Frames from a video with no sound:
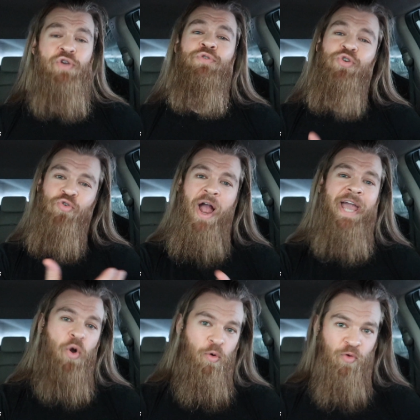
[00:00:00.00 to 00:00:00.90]
you
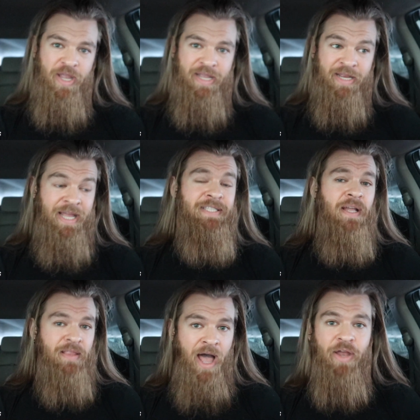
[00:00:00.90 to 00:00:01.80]
try overeating.
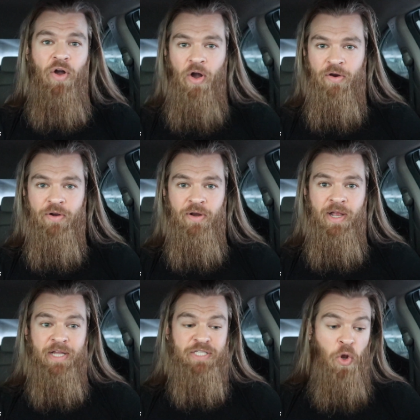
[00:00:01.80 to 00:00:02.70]
It's a lot harder.
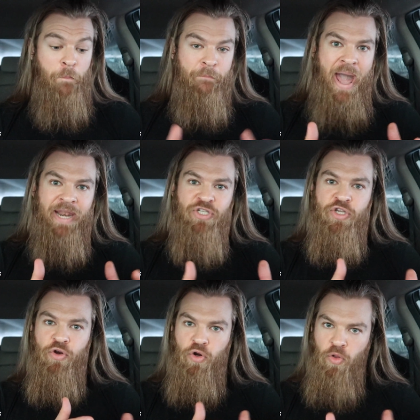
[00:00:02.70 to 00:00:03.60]
So
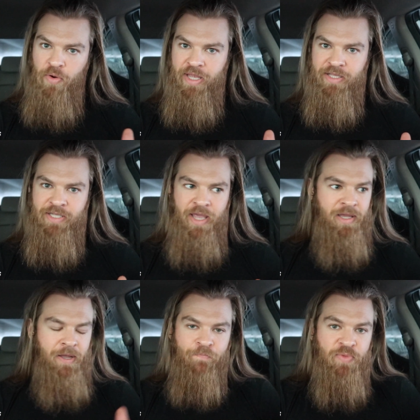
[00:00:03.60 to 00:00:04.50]
managing your caloric
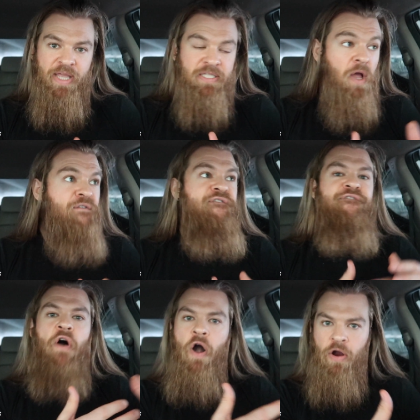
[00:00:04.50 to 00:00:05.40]
intake is
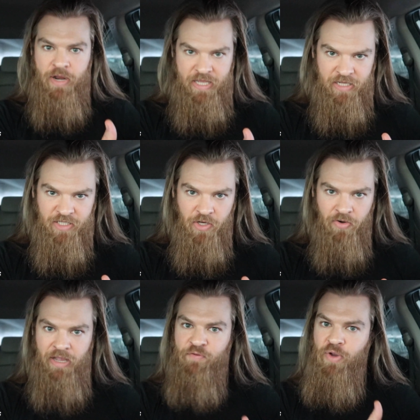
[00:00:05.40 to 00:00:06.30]
far
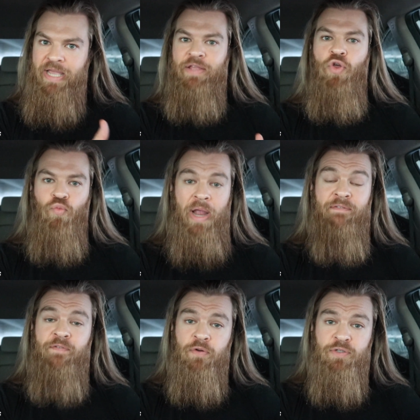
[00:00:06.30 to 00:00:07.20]
easier if you're eating the
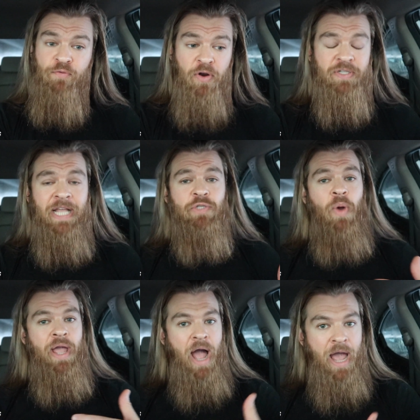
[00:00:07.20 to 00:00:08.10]
right foods first. That's
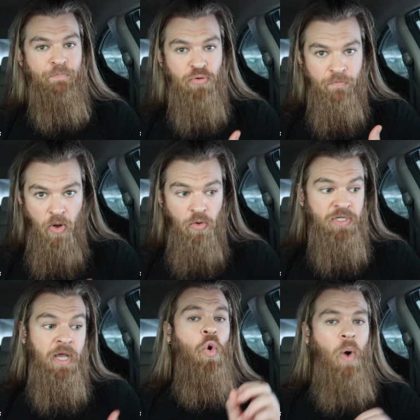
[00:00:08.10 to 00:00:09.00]
why I
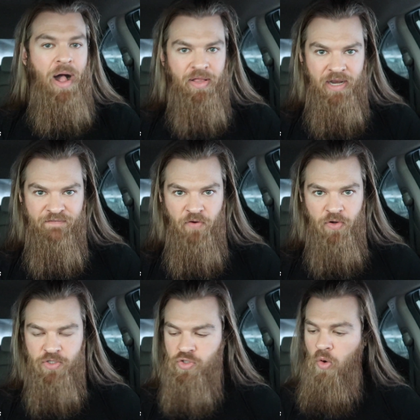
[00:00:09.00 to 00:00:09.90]
promote quality
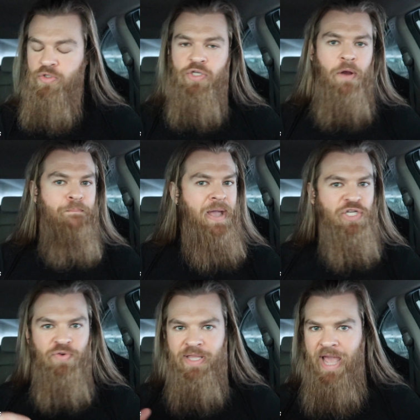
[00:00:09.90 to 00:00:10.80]
first. Don't start
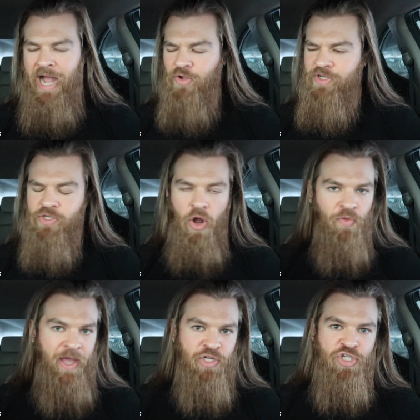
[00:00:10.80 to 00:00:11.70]
measuring calories and
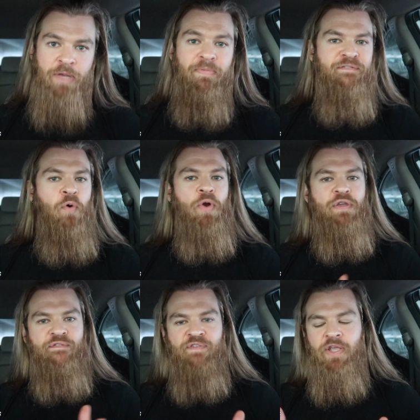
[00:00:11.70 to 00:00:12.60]
all that shit before
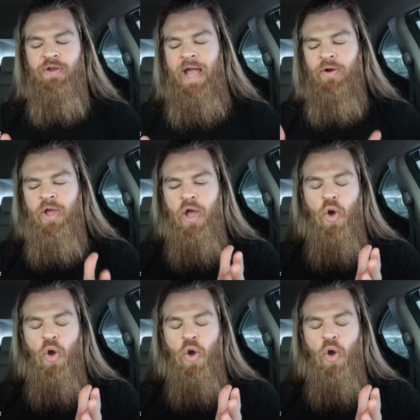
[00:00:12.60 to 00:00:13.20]
you figured out